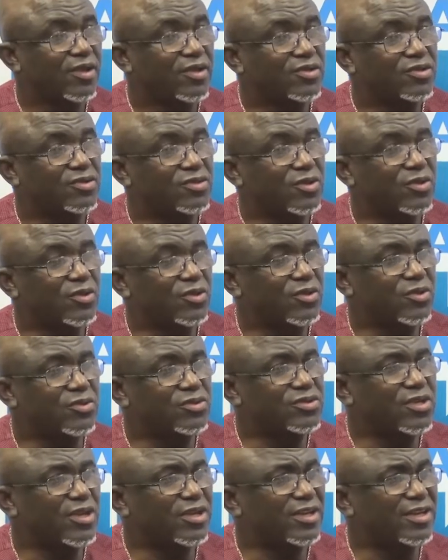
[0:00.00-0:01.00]
So you
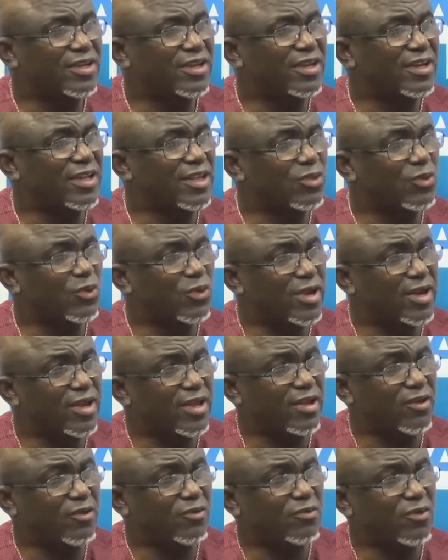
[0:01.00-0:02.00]
studied in
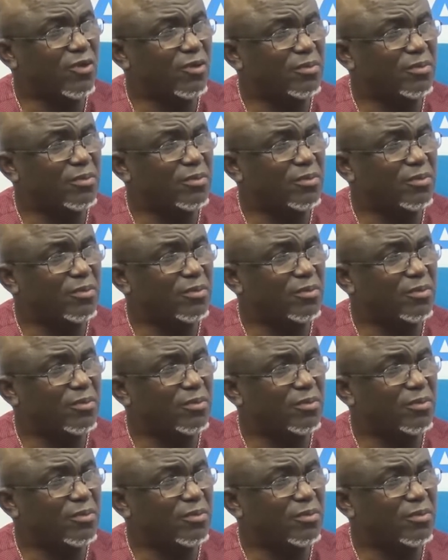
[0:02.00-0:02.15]
Lithuania, of all